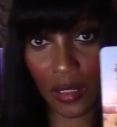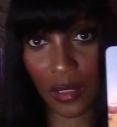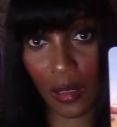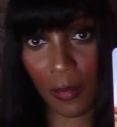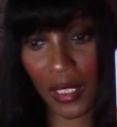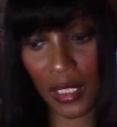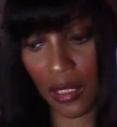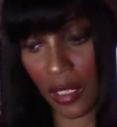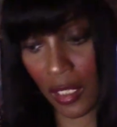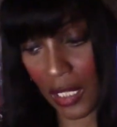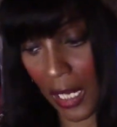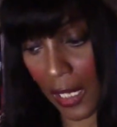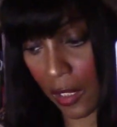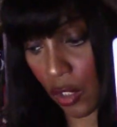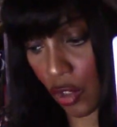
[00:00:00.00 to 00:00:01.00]
that somebody's going to
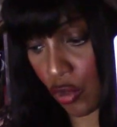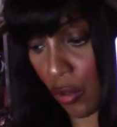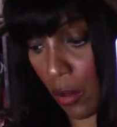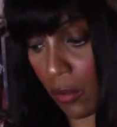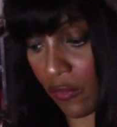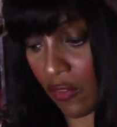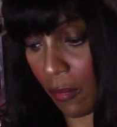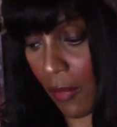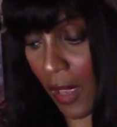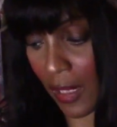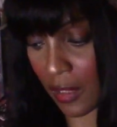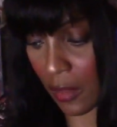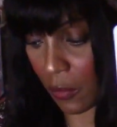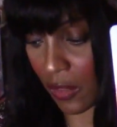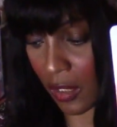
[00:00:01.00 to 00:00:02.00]
take control of the
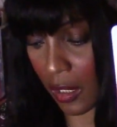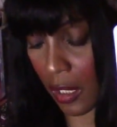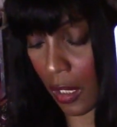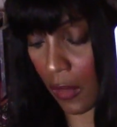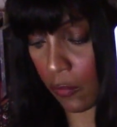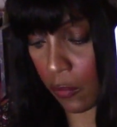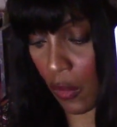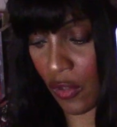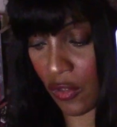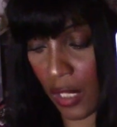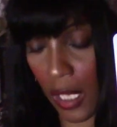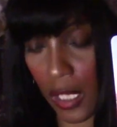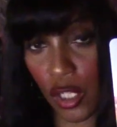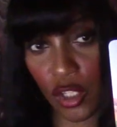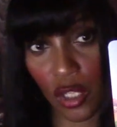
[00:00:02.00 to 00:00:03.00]
matter with the King of Wands
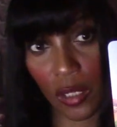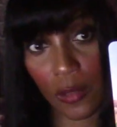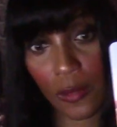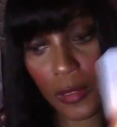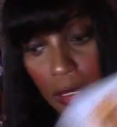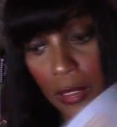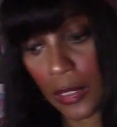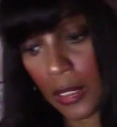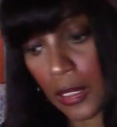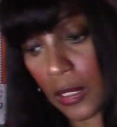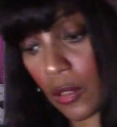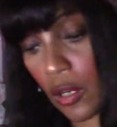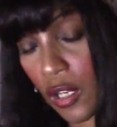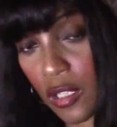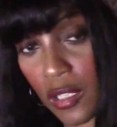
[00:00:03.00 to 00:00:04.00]
energy.
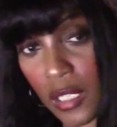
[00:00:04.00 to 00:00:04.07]
All right,